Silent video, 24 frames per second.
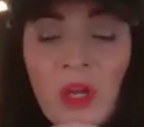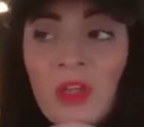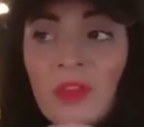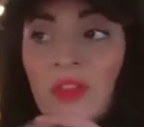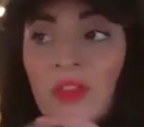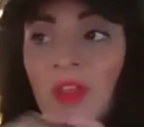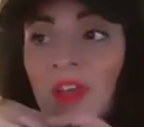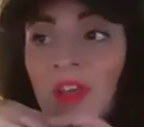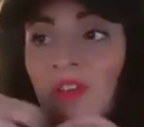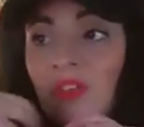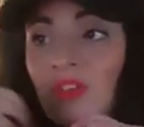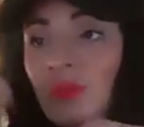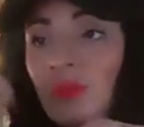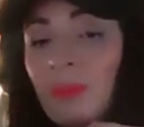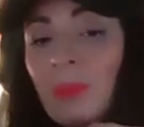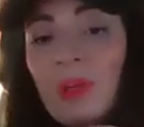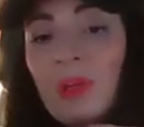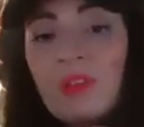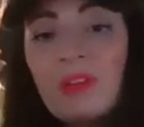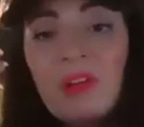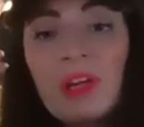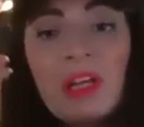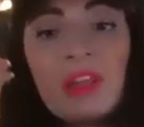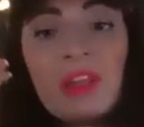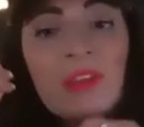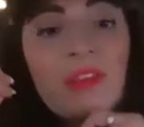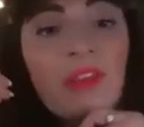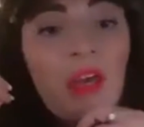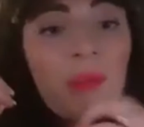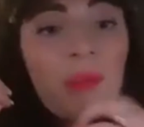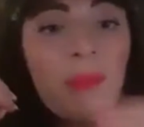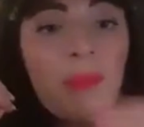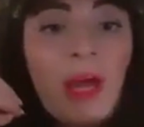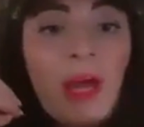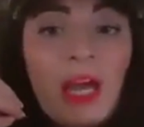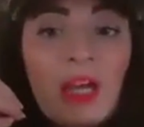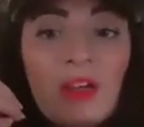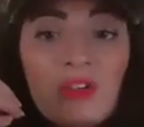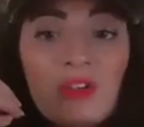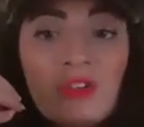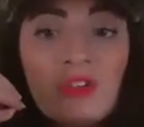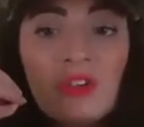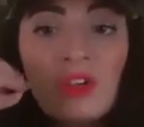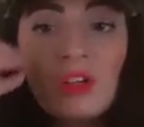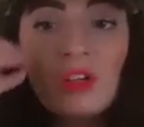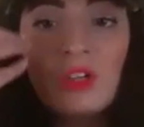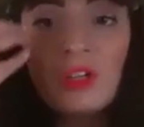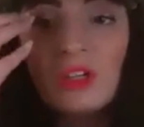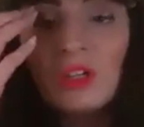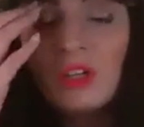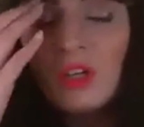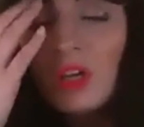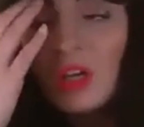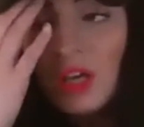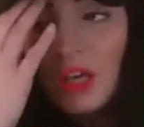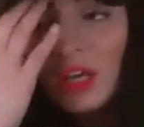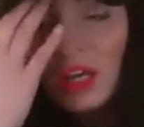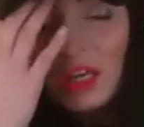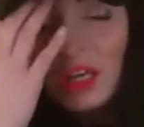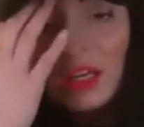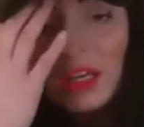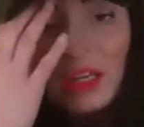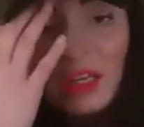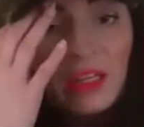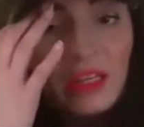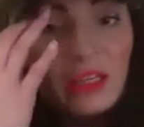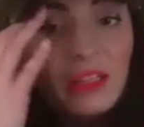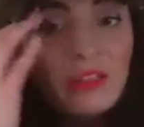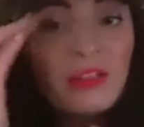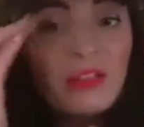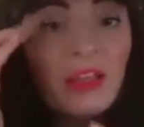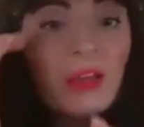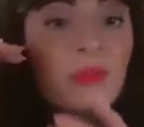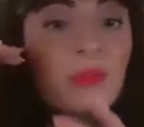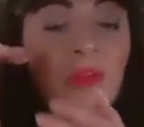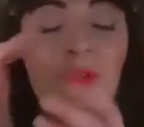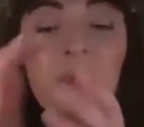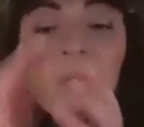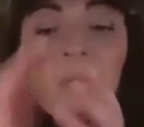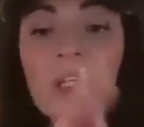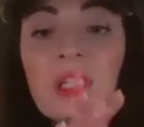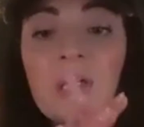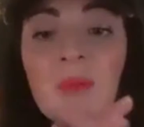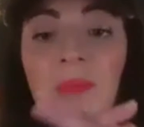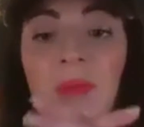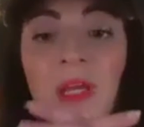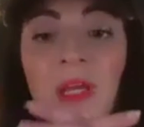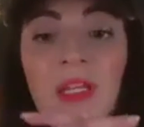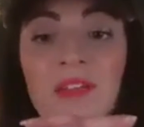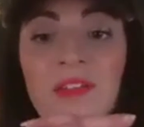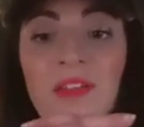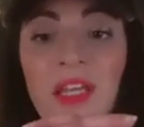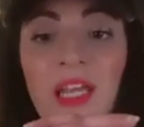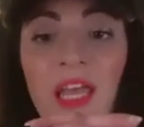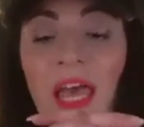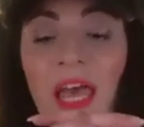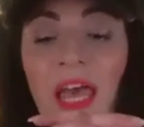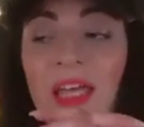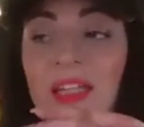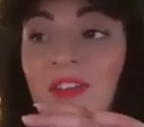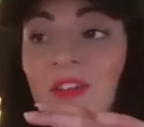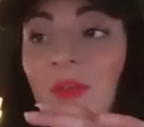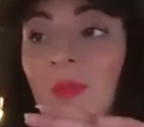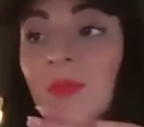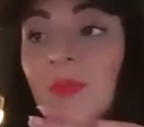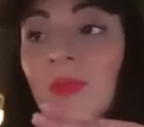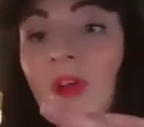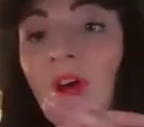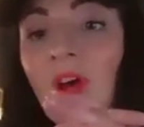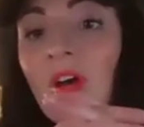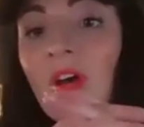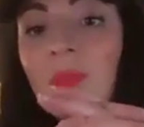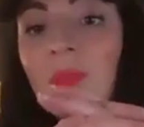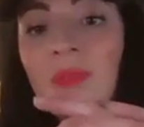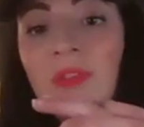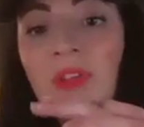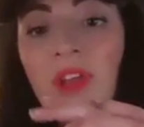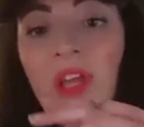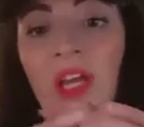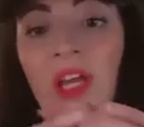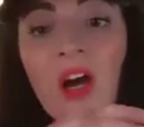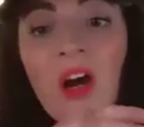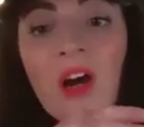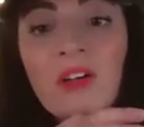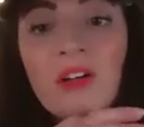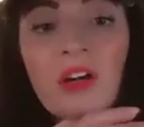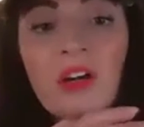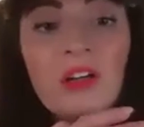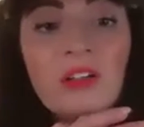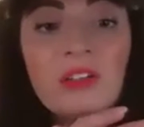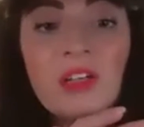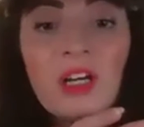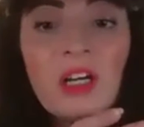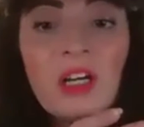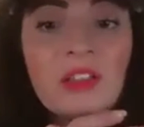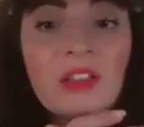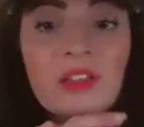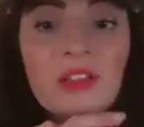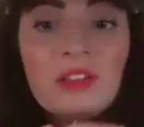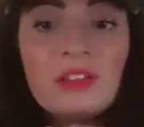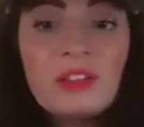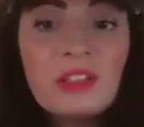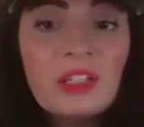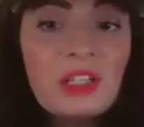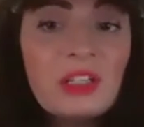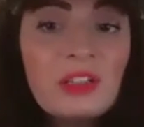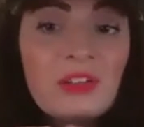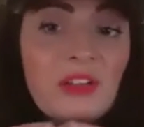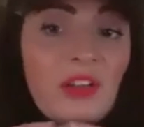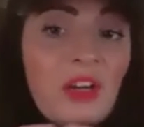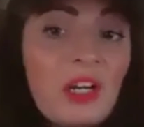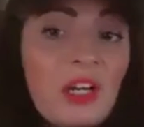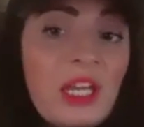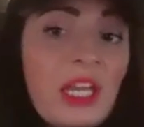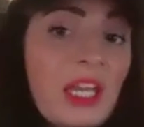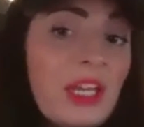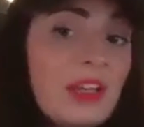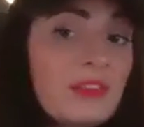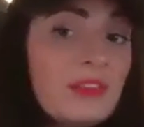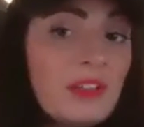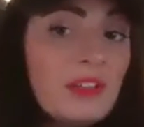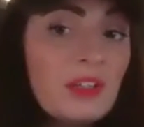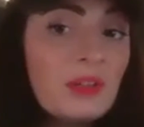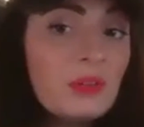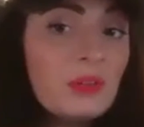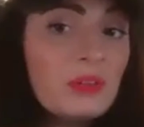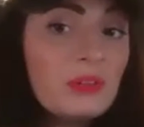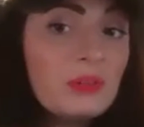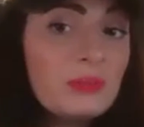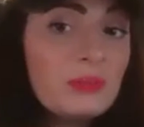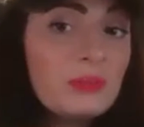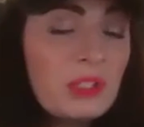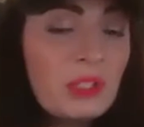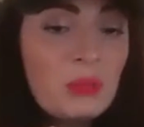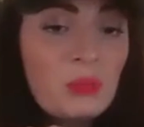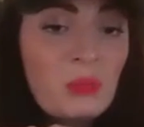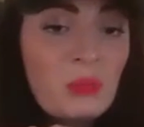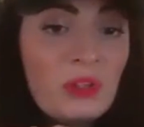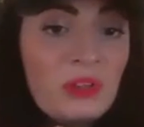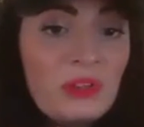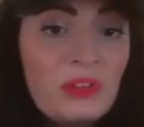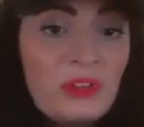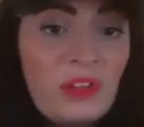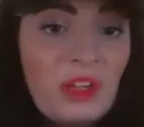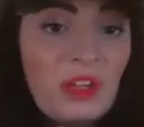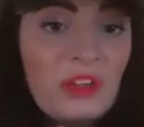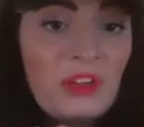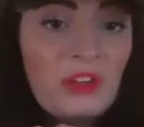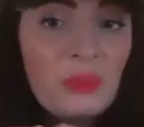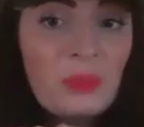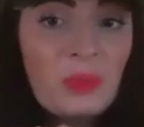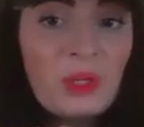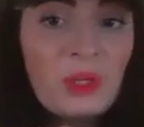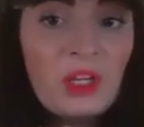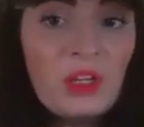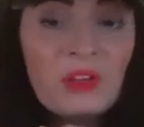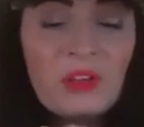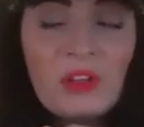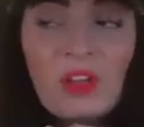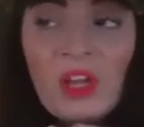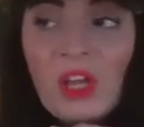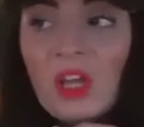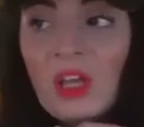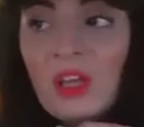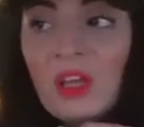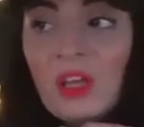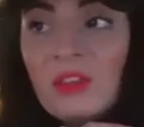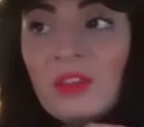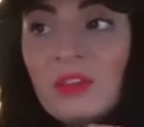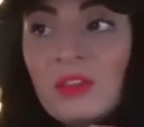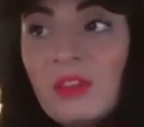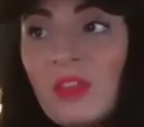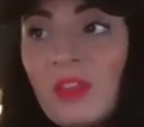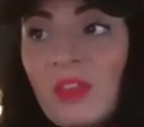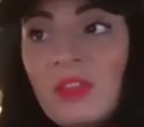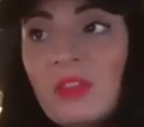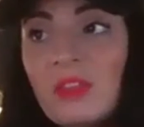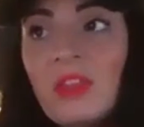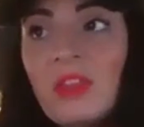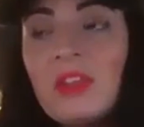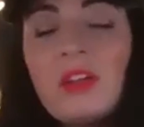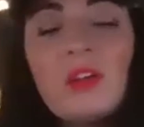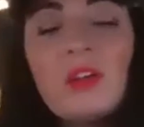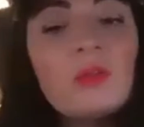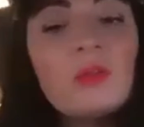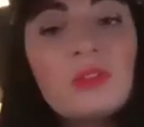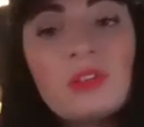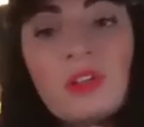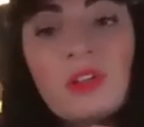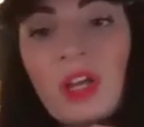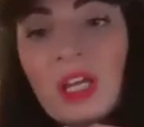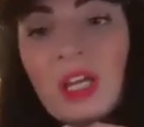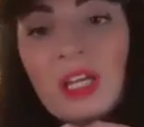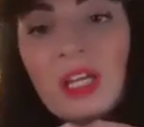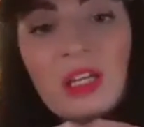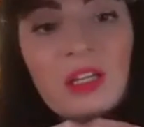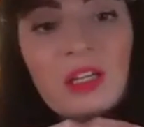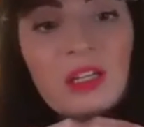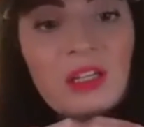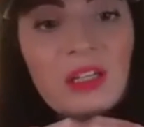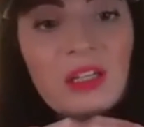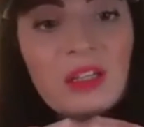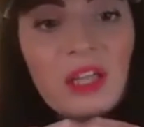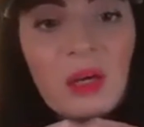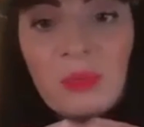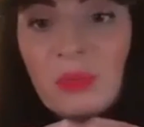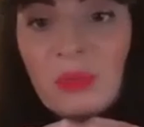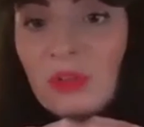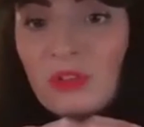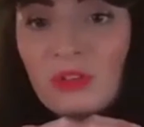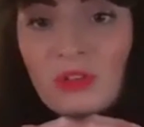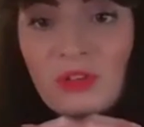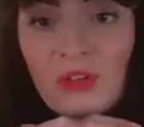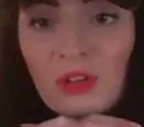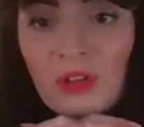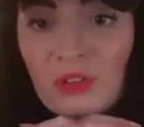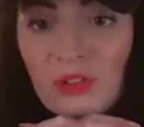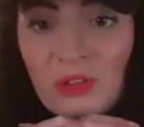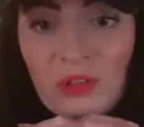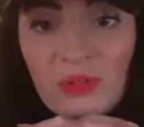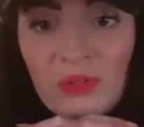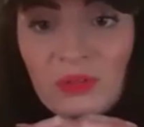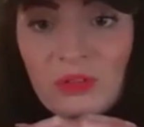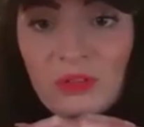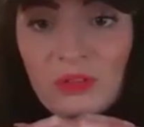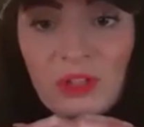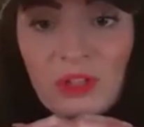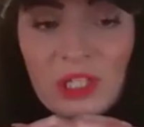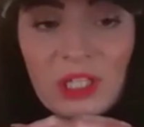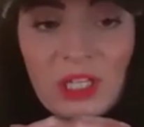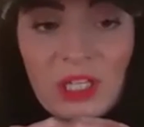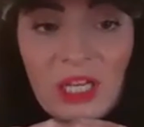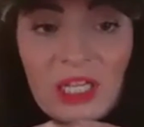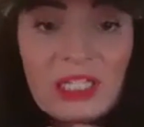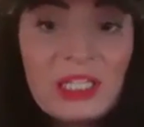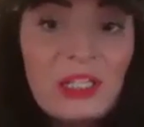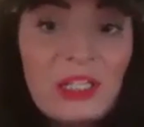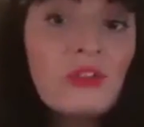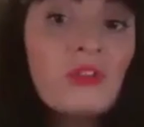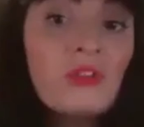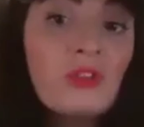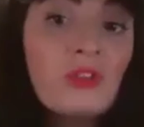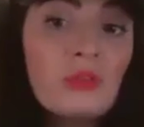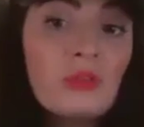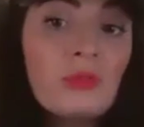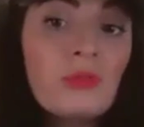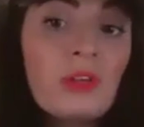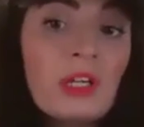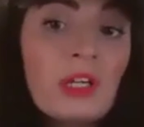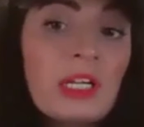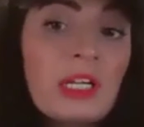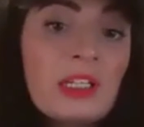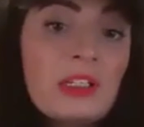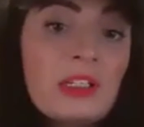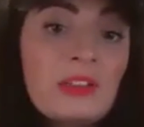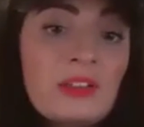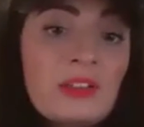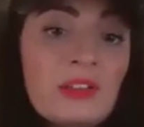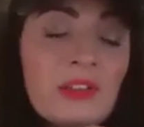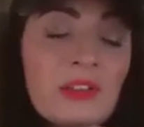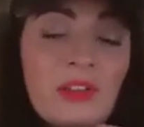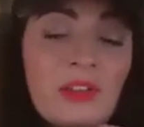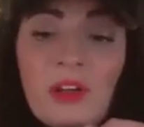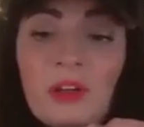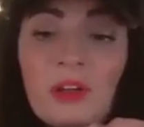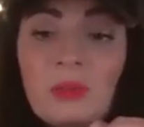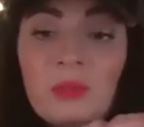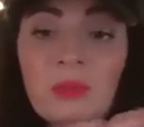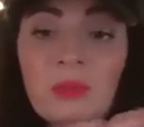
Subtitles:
Their spirit, their passion, it is absolutely been amazing. And sometimes they are our unsung heroes in one sense, because they don't take that much credit, and they should really. So